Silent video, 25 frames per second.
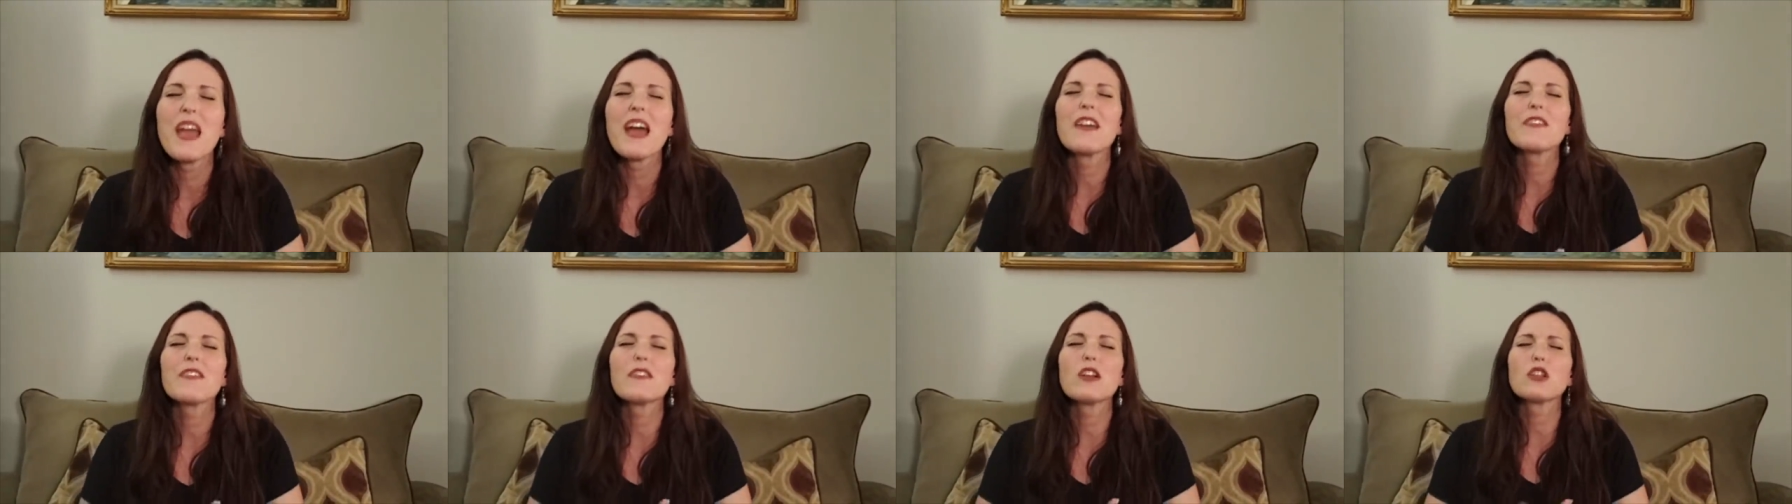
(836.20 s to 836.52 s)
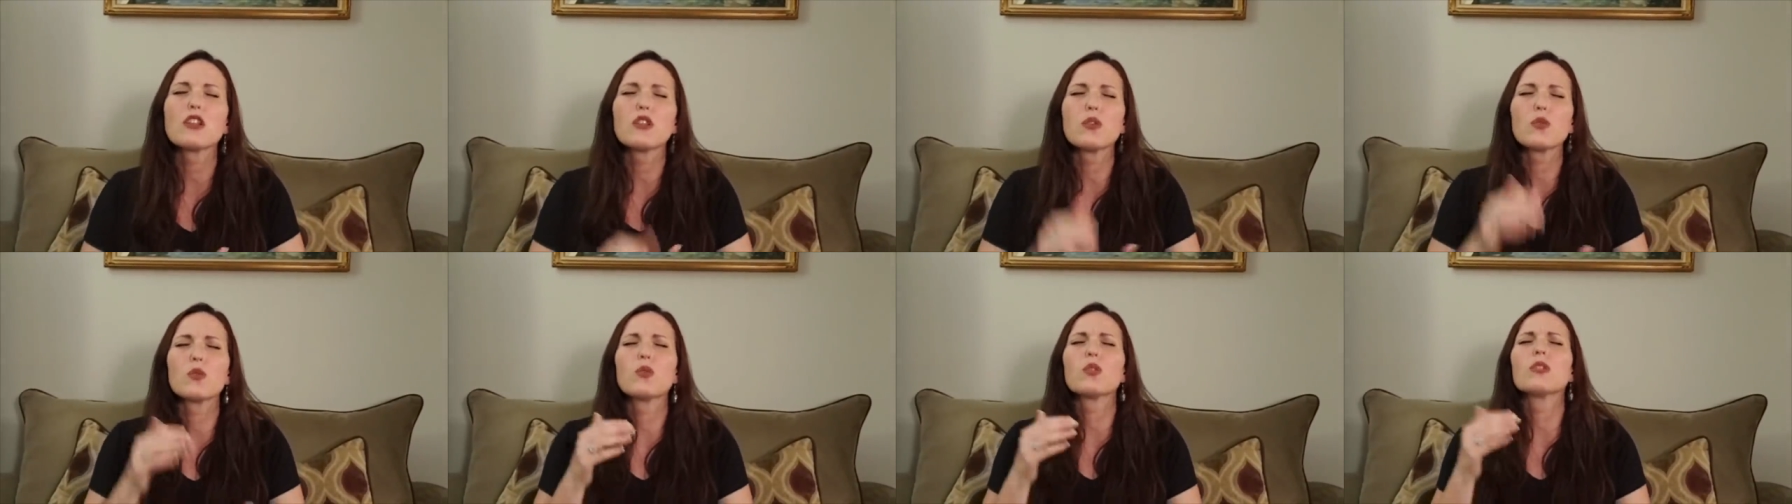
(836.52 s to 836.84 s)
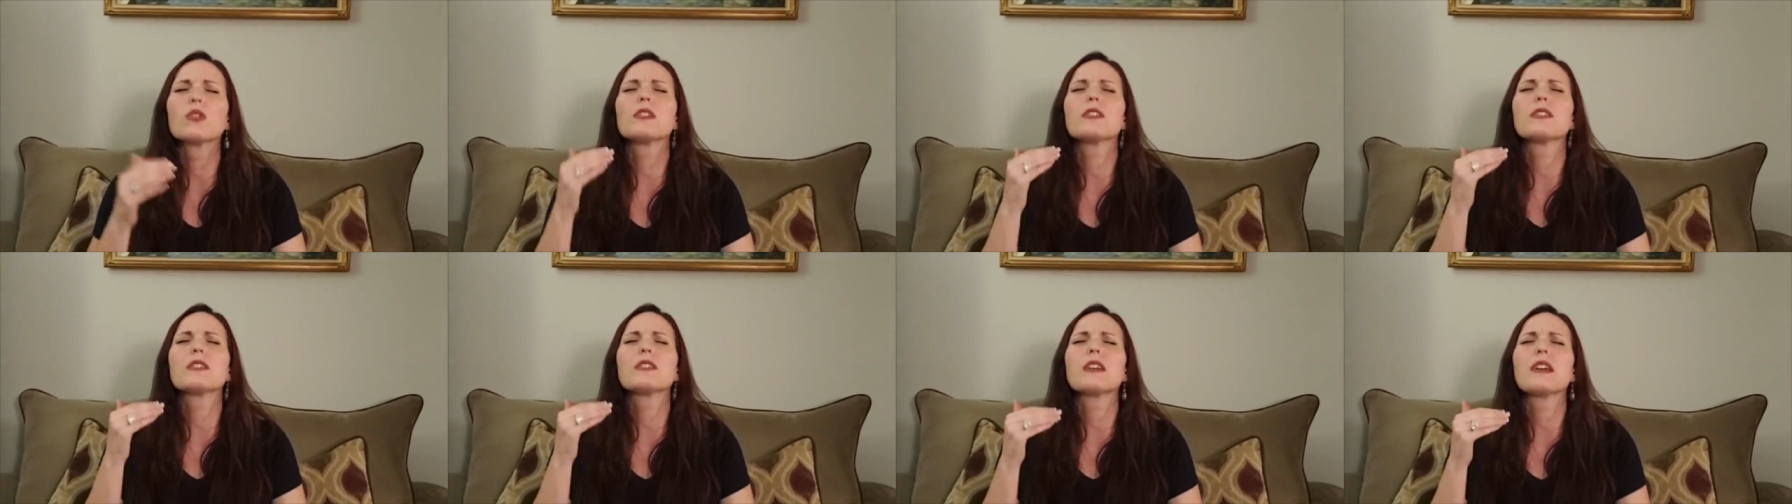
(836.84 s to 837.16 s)
And the
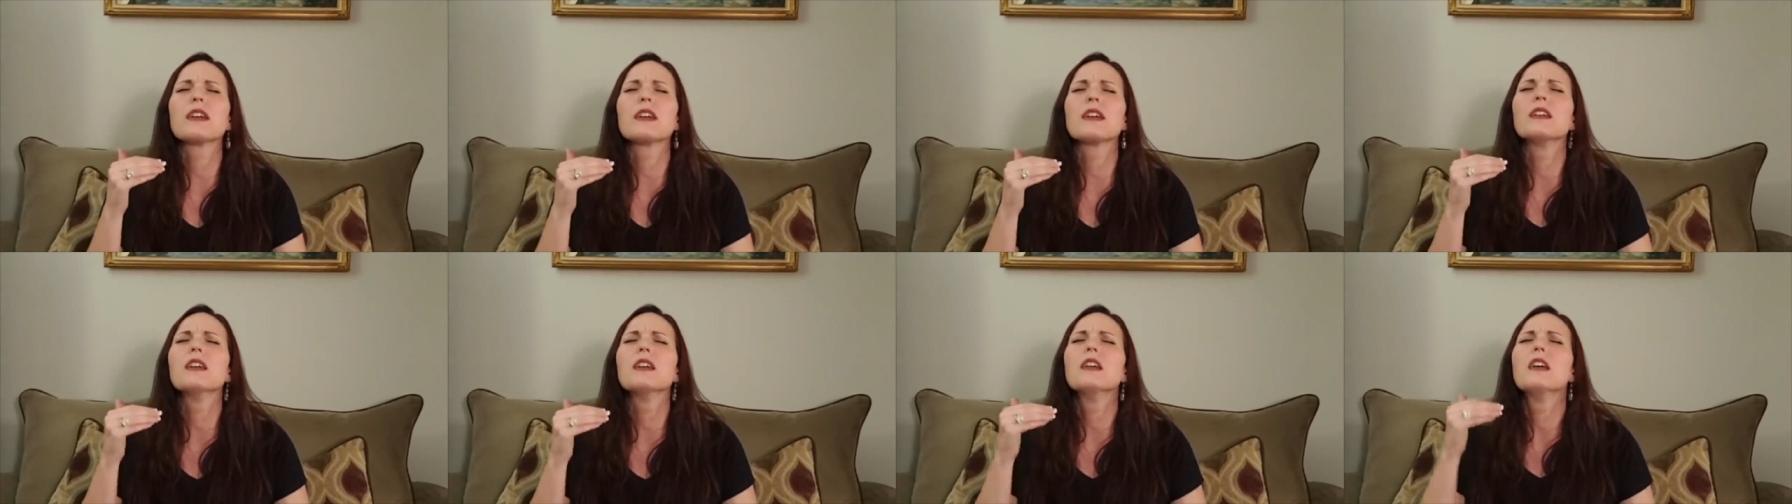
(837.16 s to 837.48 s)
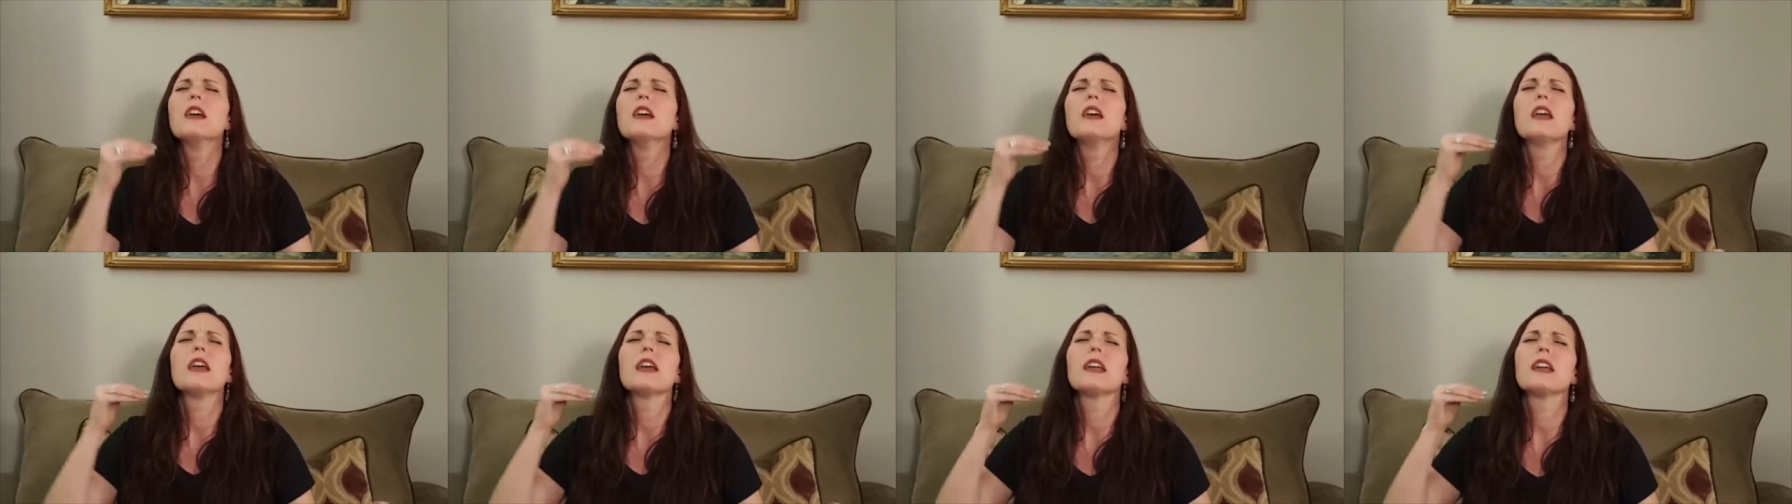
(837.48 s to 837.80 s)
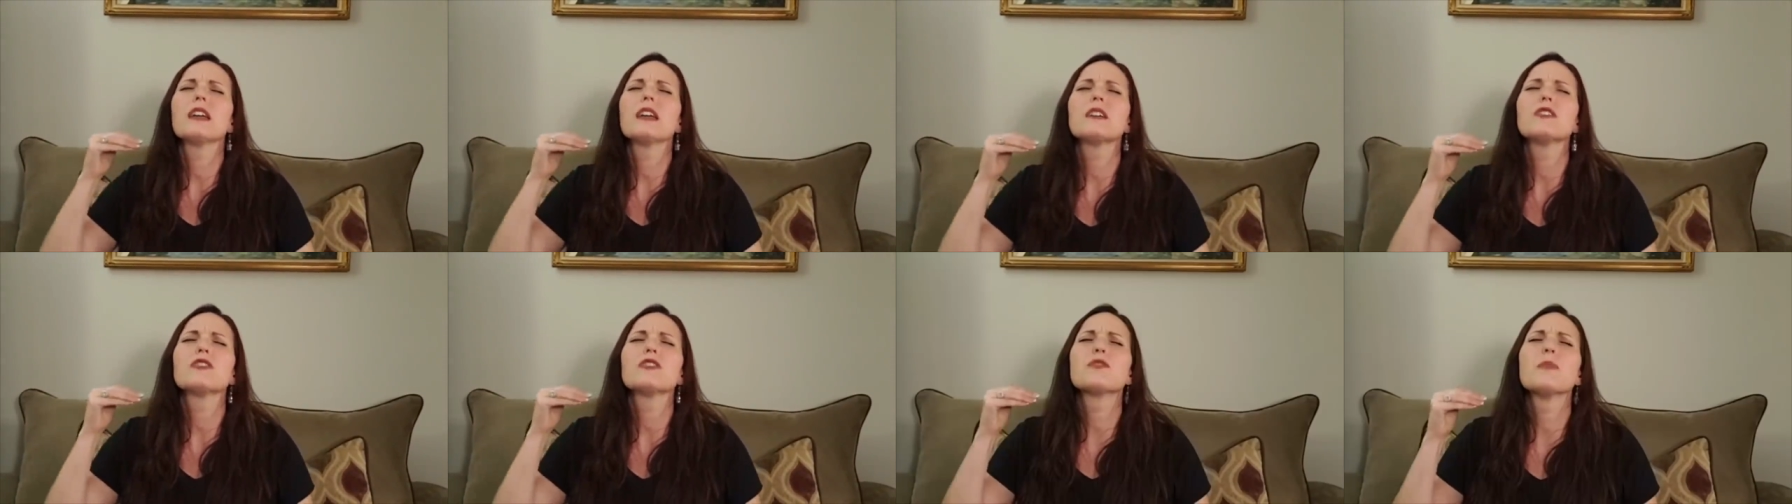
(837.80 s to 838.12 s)
Lord is saying,
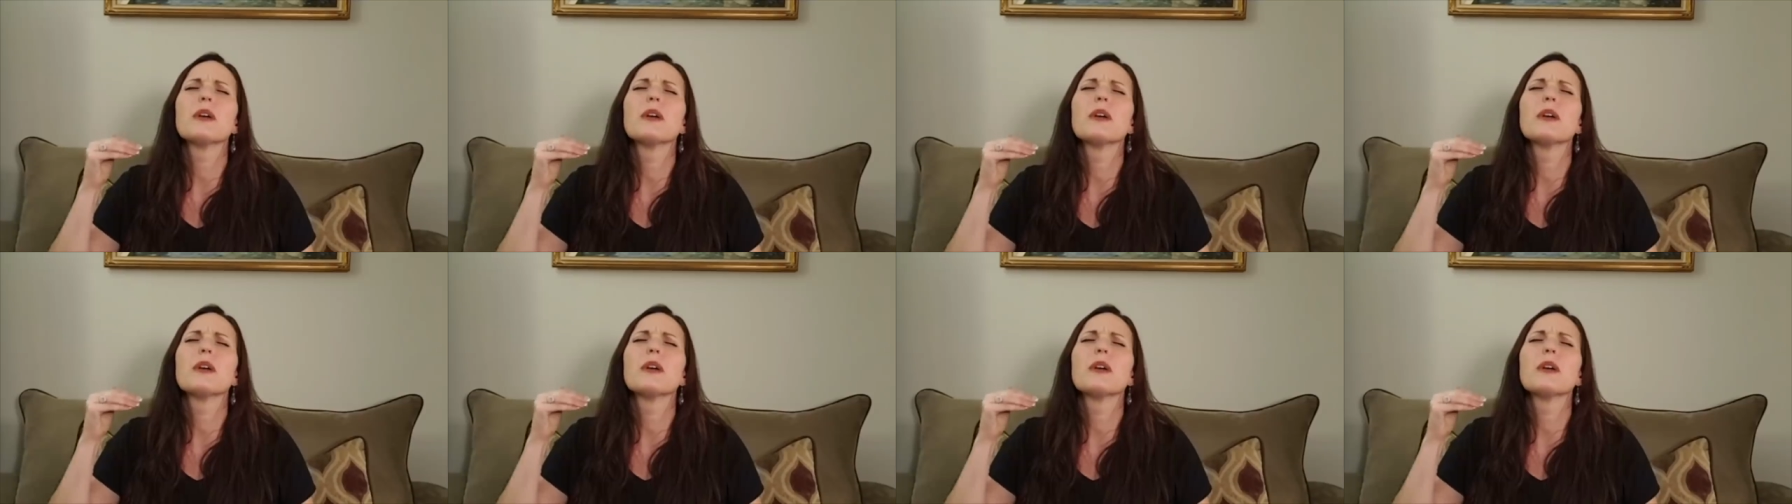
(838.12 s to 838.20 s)
He is